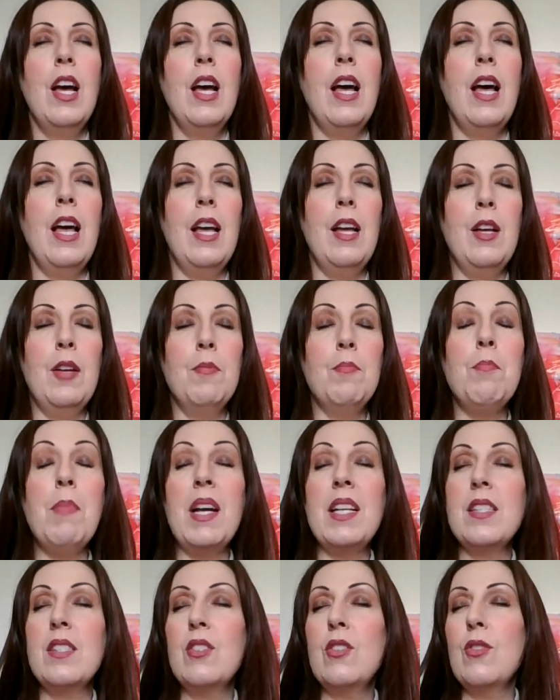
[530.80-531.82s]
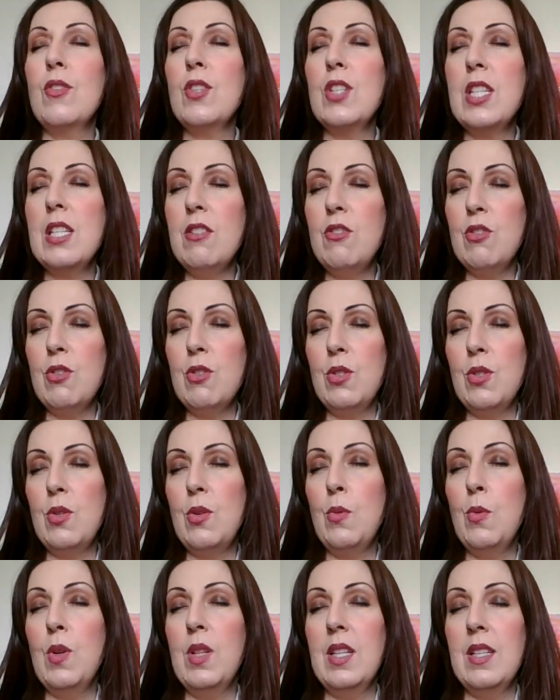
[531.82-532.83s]
master teachers
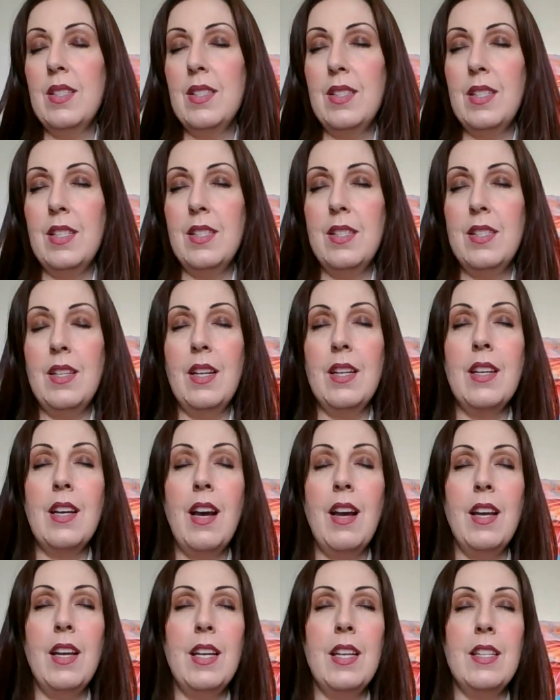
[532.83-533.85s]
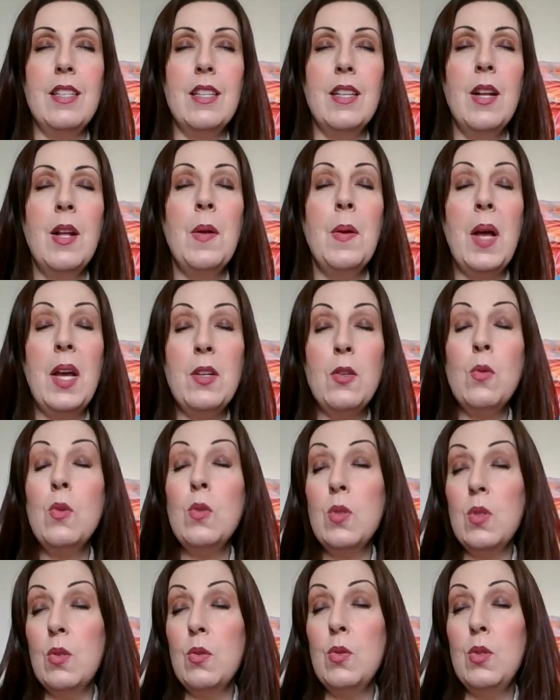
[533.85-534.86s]
who will assist and guide, and
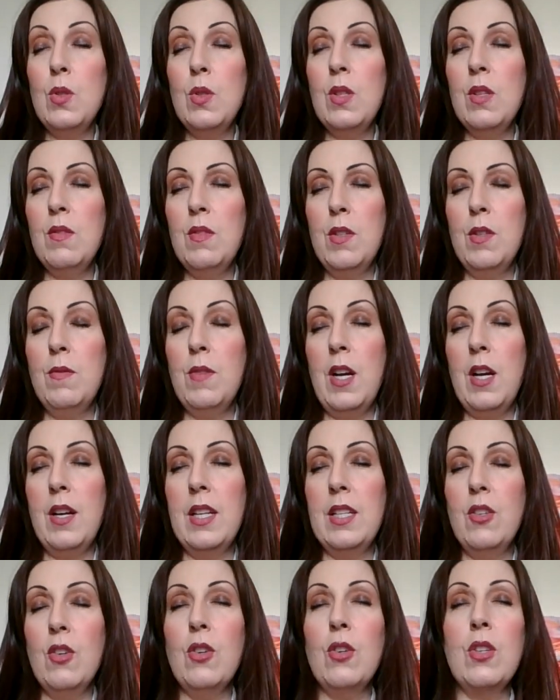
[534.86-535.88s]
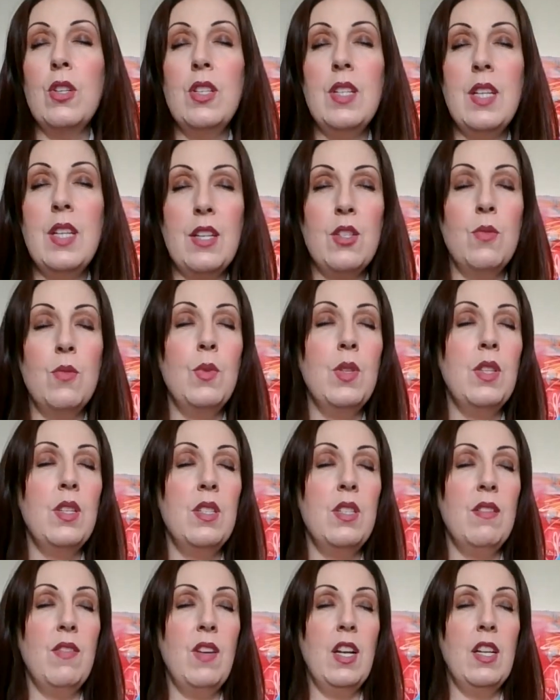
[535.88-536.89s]
also to the divine. Her connection with the
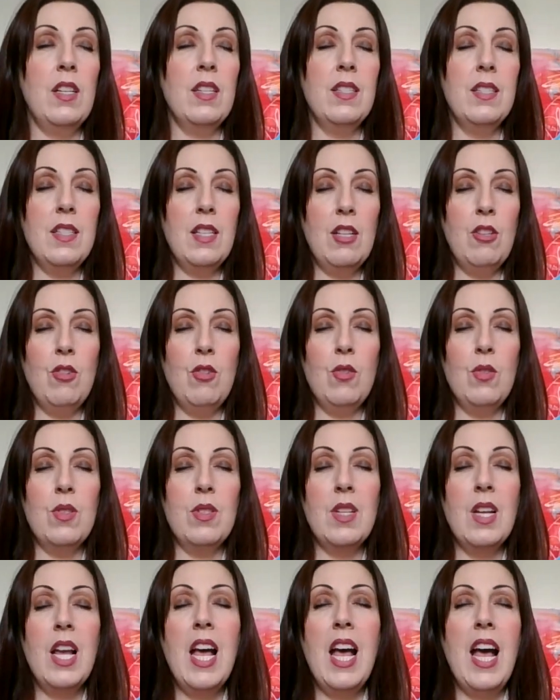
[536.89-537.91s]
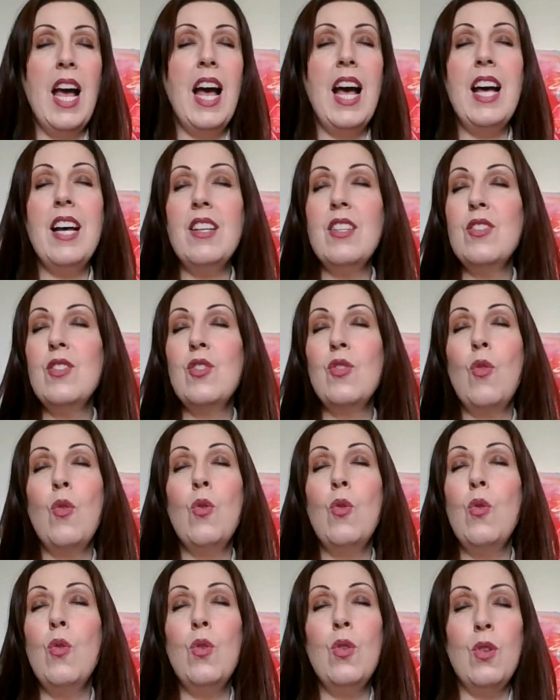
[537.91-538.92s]
divine continues, as
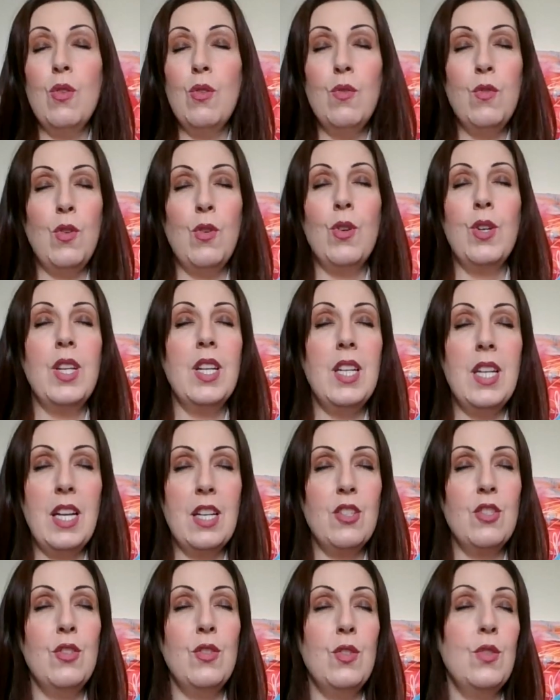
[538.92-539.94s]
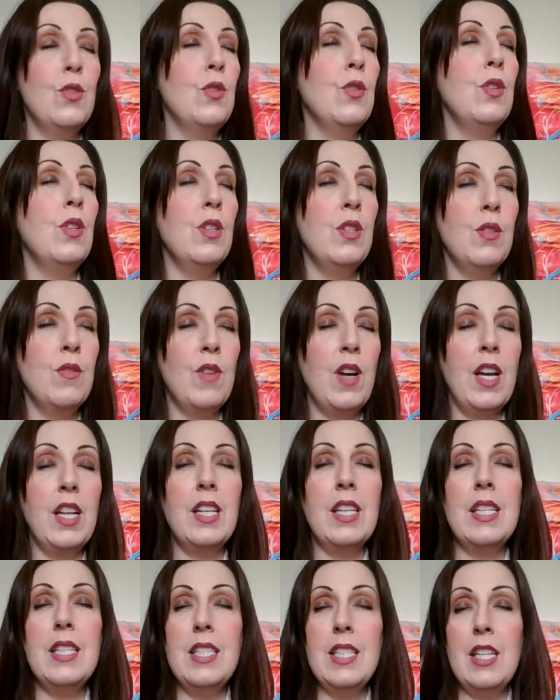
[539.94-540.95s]
all of your connections to the divine
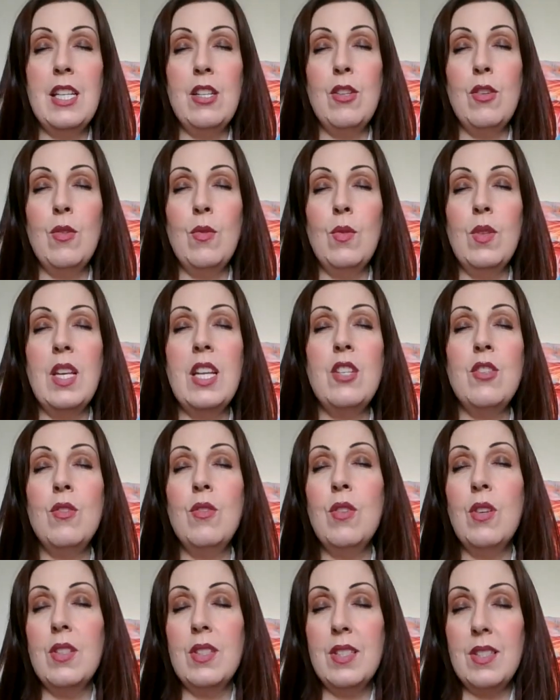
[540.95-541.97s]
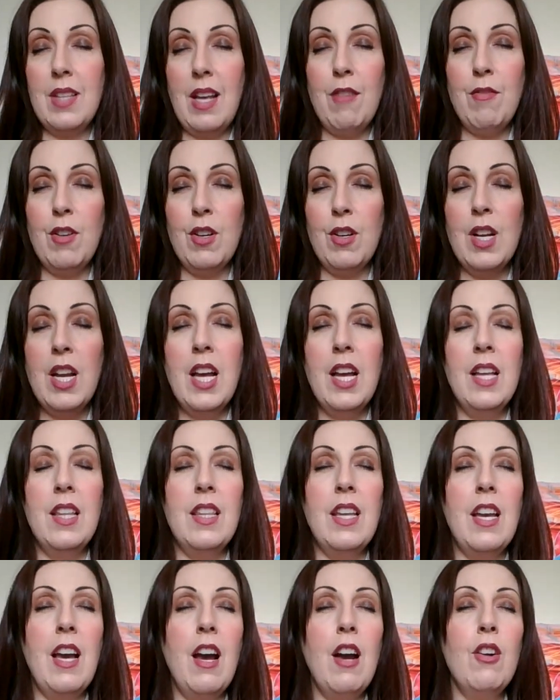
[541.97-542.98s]
continue. They do not sever.
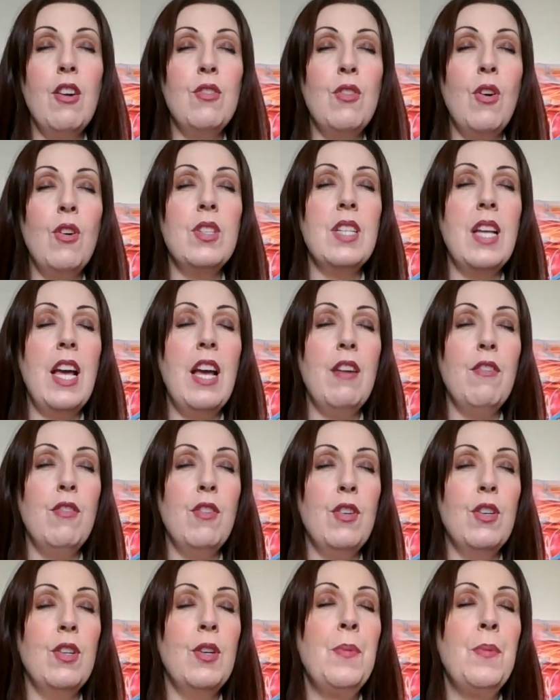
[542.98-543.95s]
They are not ever